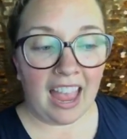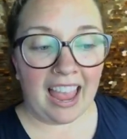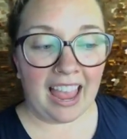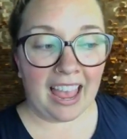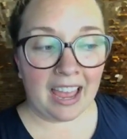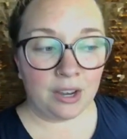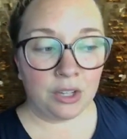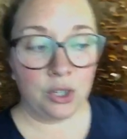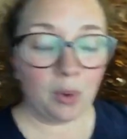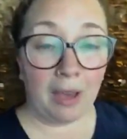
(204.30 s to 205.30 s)
and
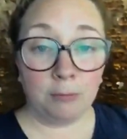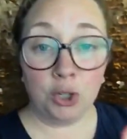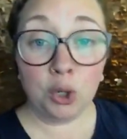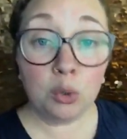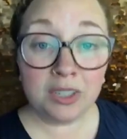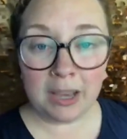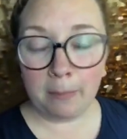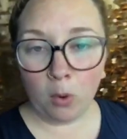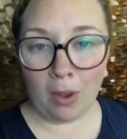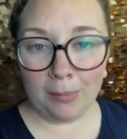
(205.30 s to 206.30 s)
you have two
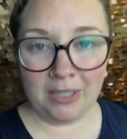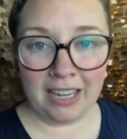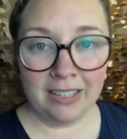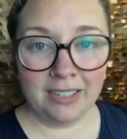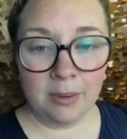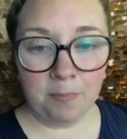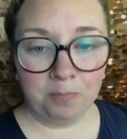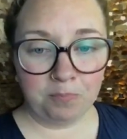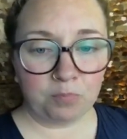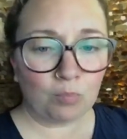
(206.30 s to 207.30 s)
separate websites,
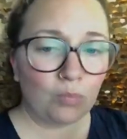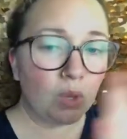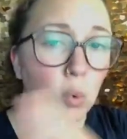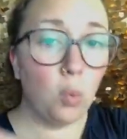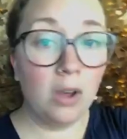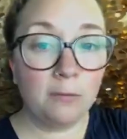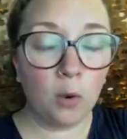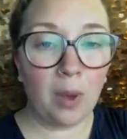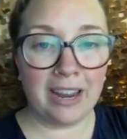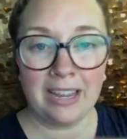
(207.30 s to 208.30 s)
one
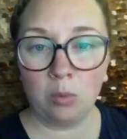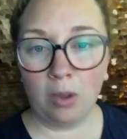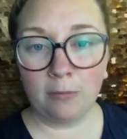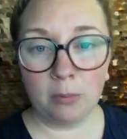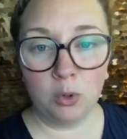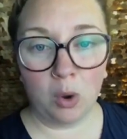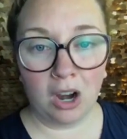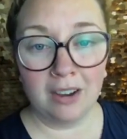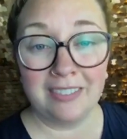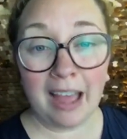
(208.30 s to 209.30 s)
for wedding and one for
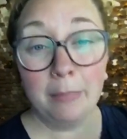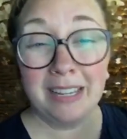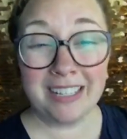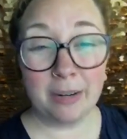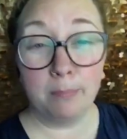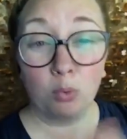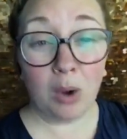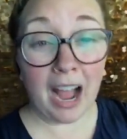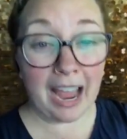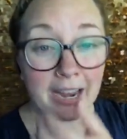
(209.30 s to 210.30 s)
boudoir, that means that a
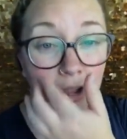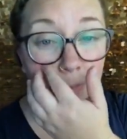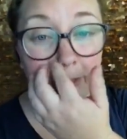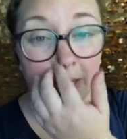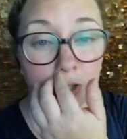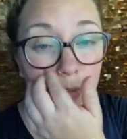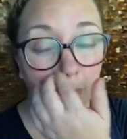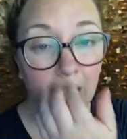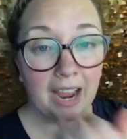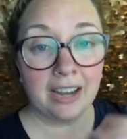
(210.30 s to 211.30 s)
bride, a potential
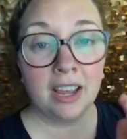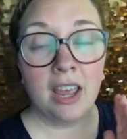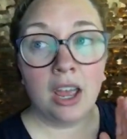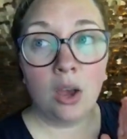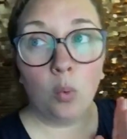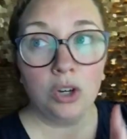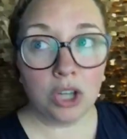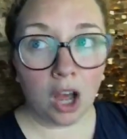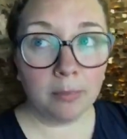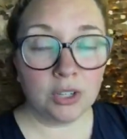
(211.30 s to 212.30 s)
bride, would
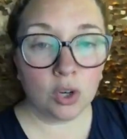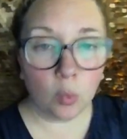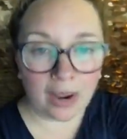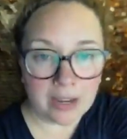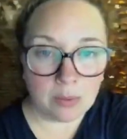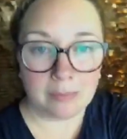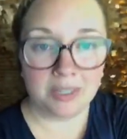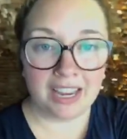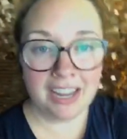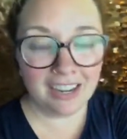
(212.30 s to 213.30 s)
come to your wedding
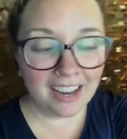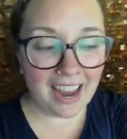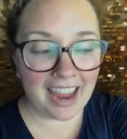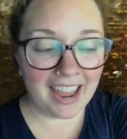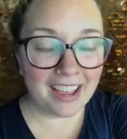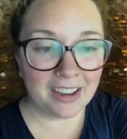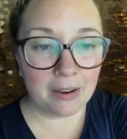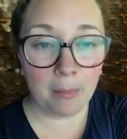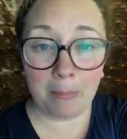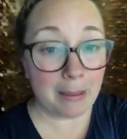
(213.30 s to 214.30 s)
website
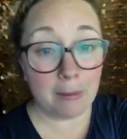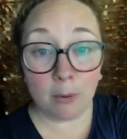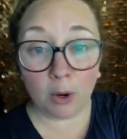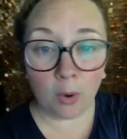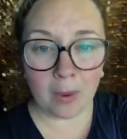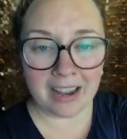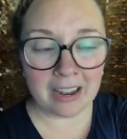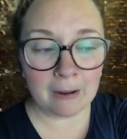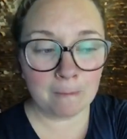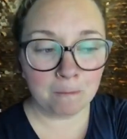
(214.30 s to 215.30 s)
and maybe book her
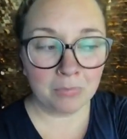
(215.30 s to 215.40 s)
wedding